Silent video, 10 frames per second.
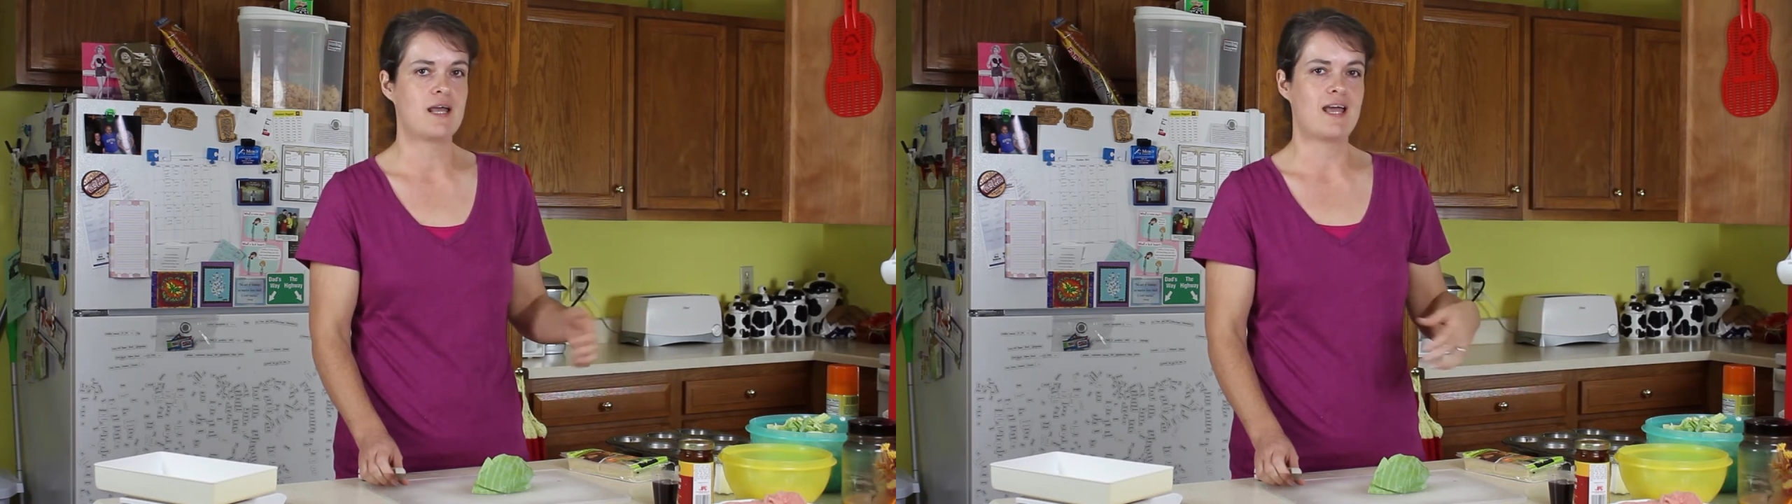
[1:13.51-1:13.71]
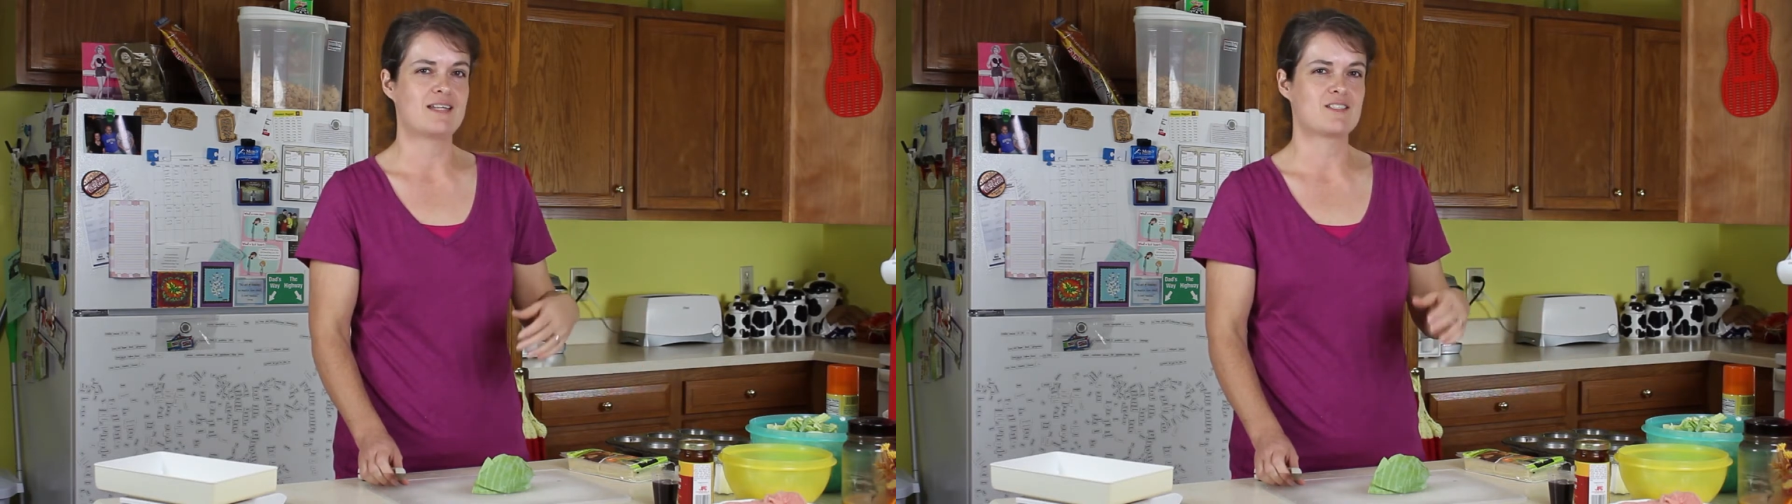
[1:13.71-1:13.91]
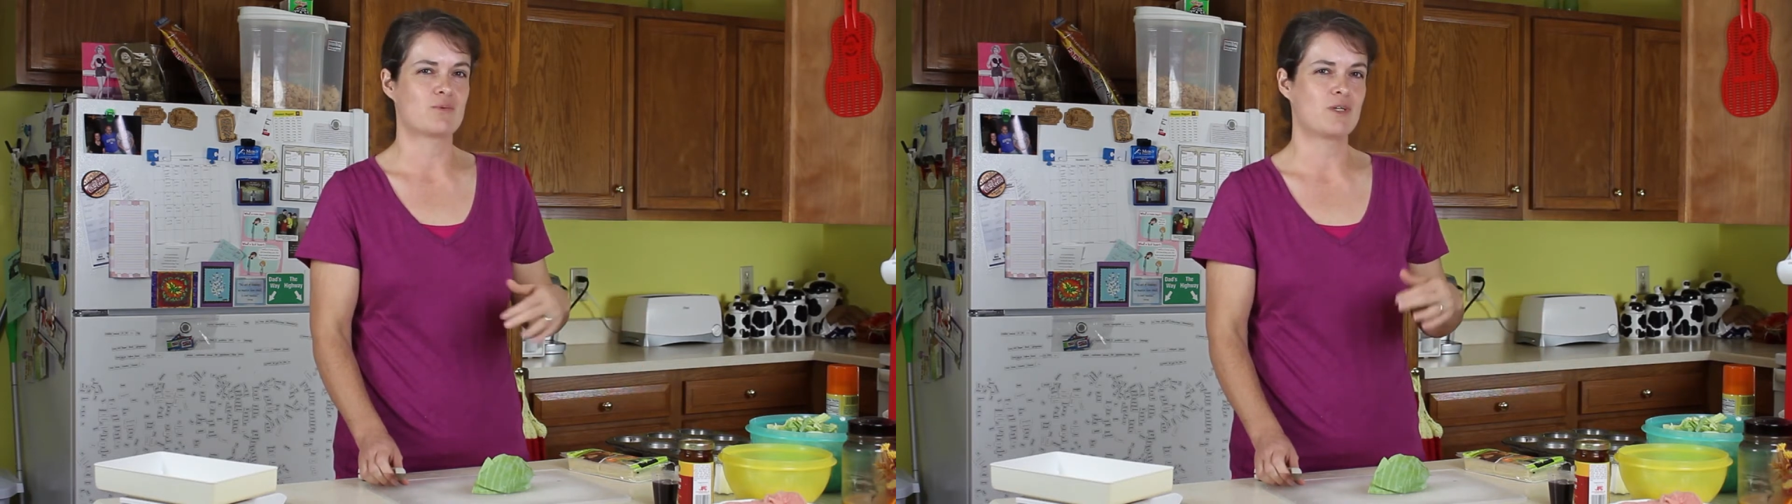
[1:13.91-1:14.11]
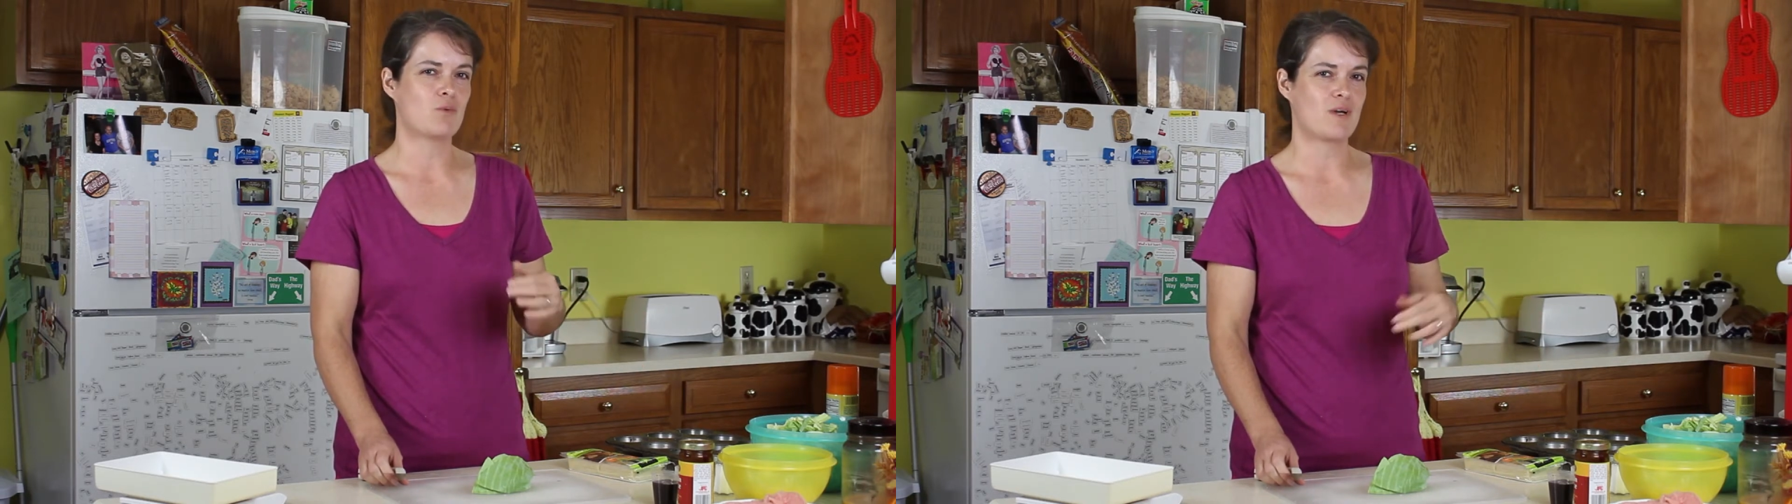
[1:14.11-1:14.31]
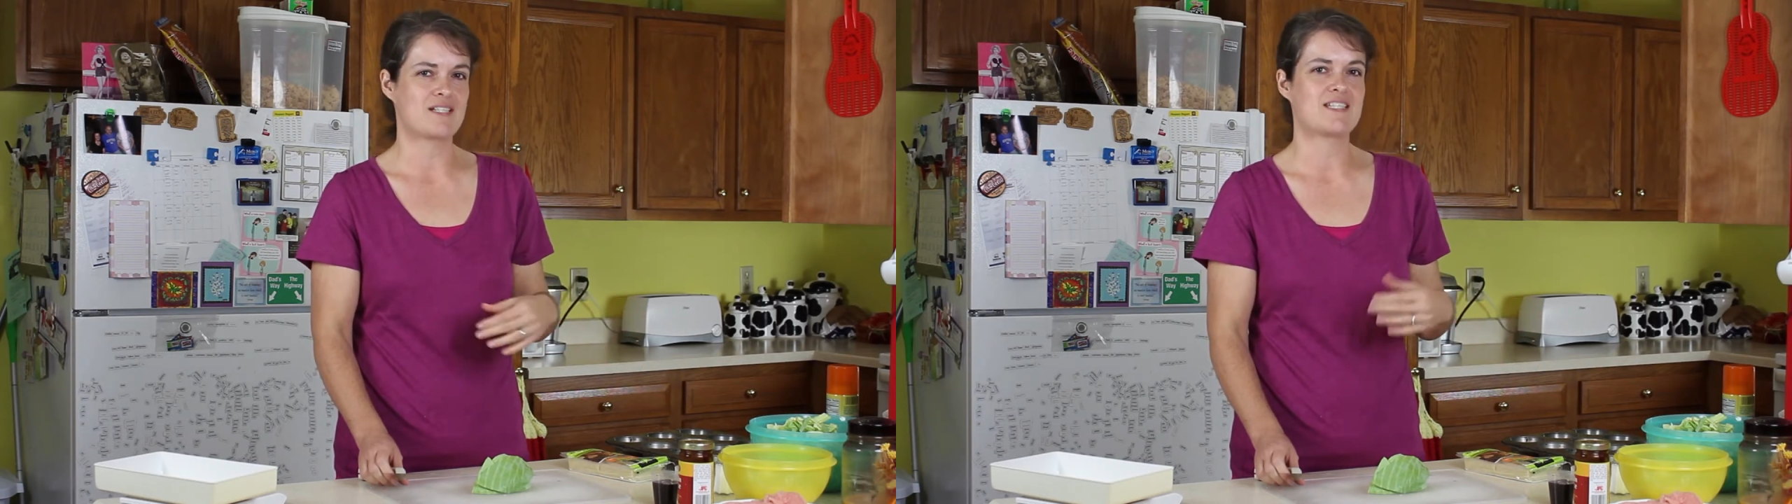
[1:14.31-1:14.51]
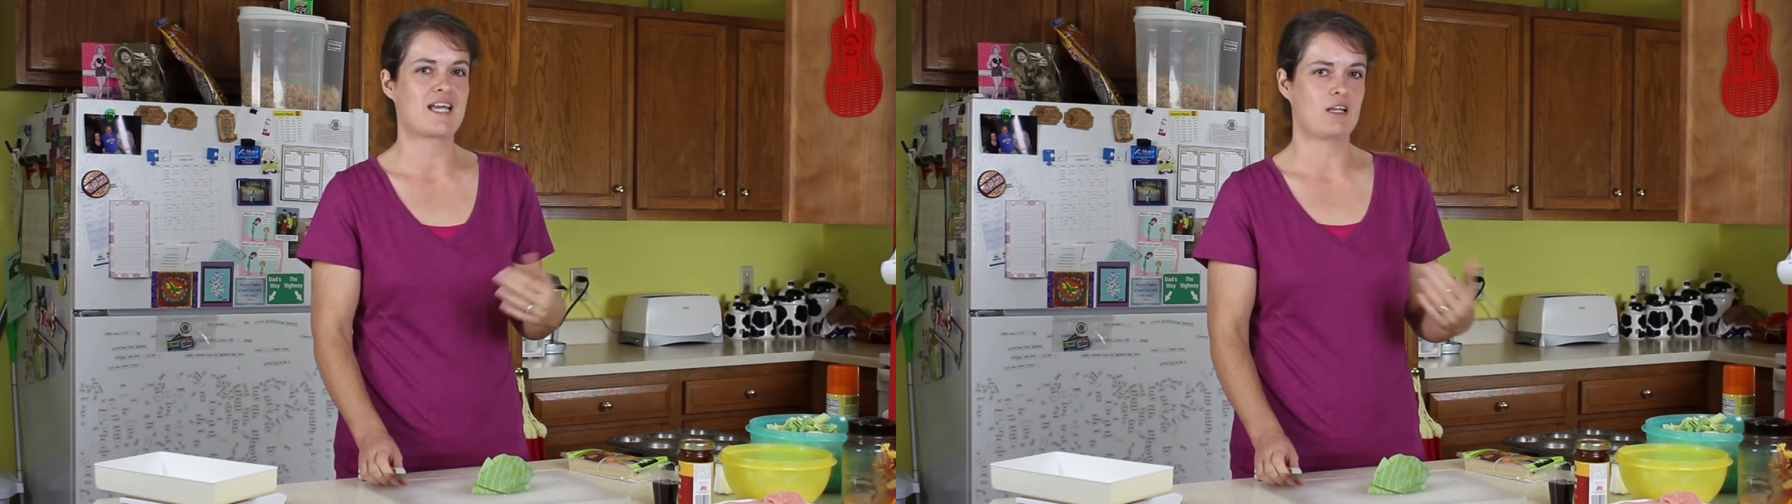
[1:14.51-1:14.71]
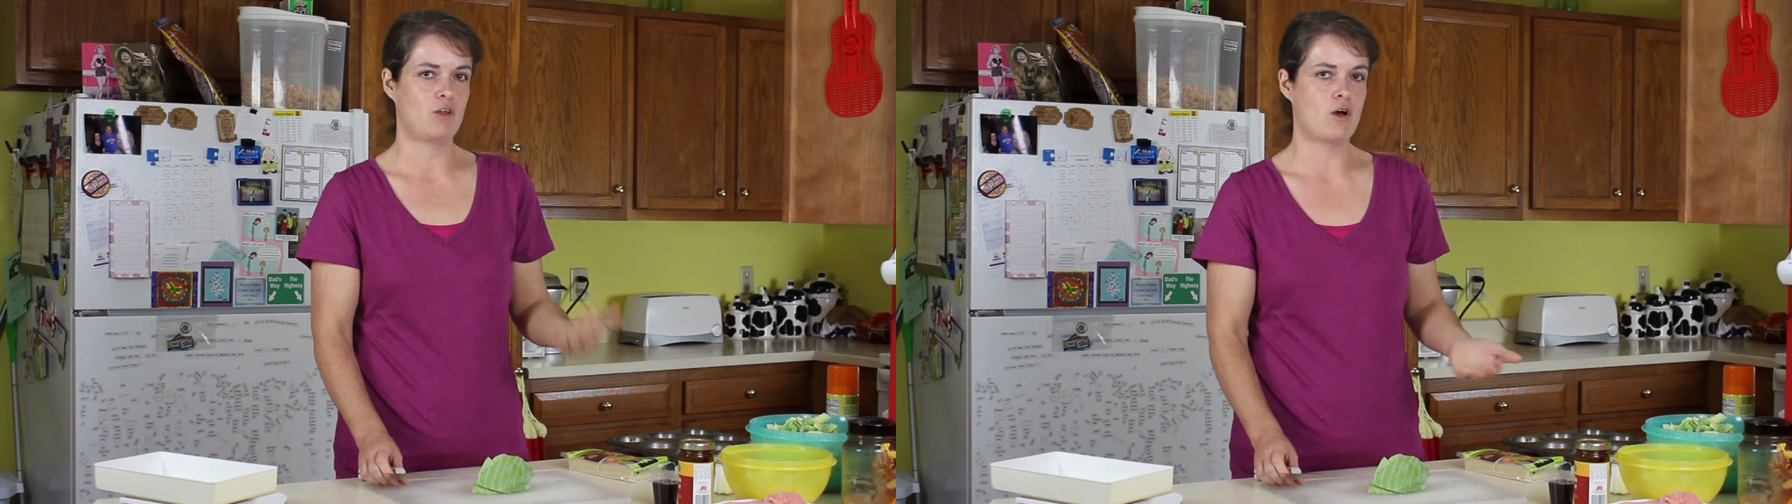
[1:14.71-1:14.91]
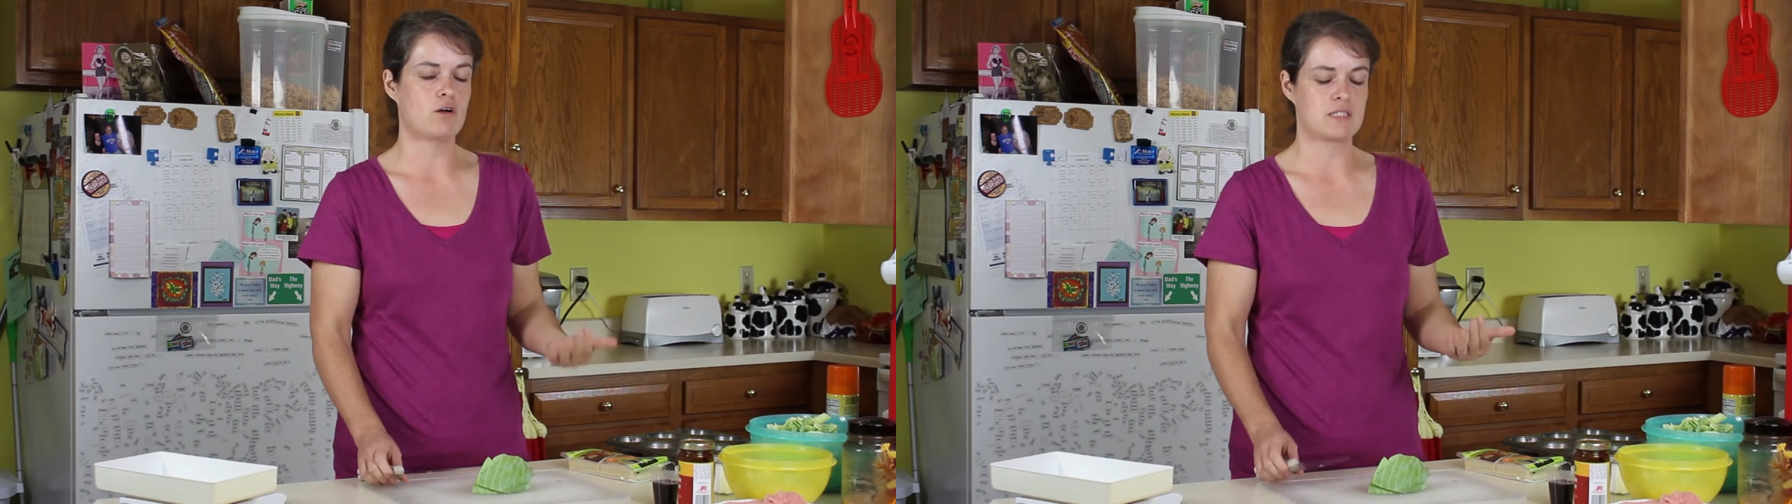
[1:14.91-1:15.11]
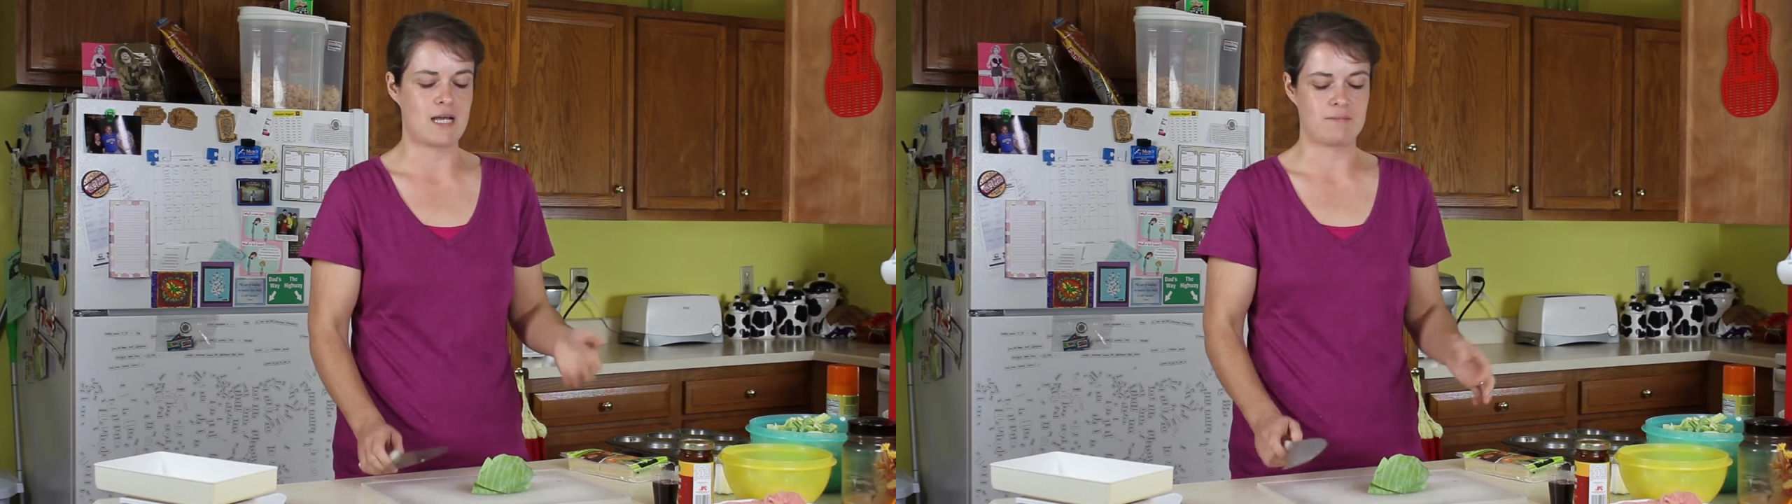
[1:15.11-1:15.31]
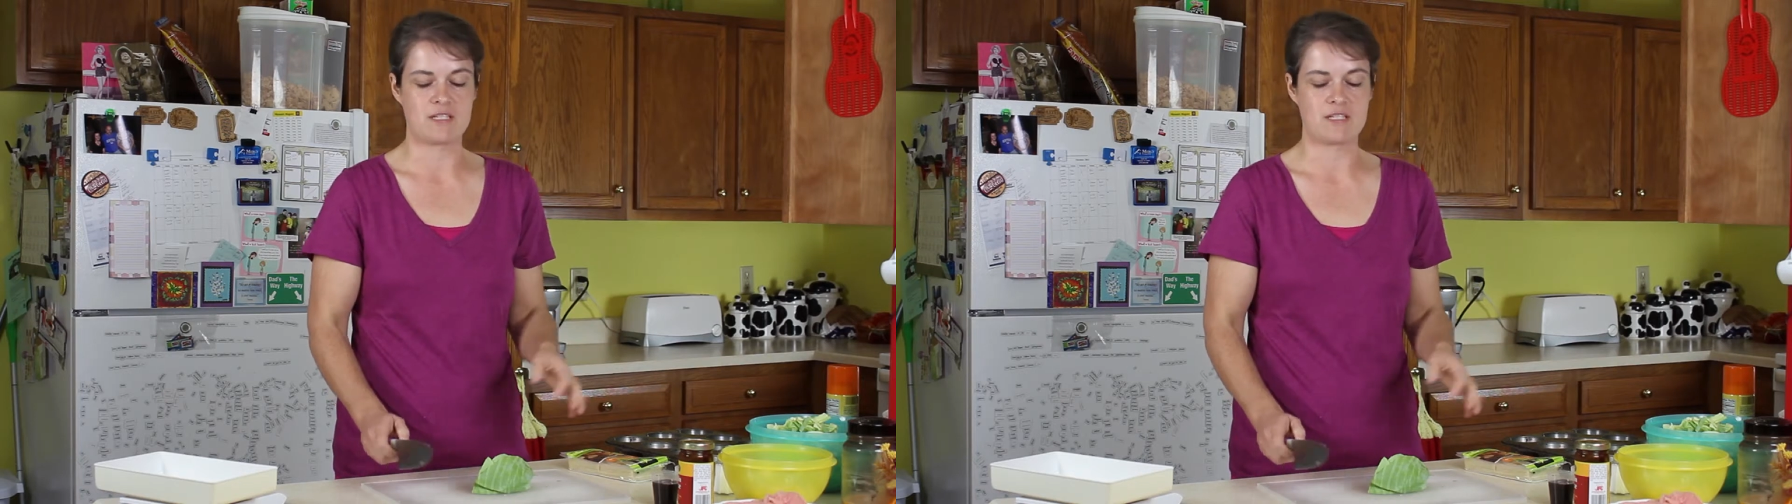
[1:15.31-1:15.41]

And so we don't want it to take a long time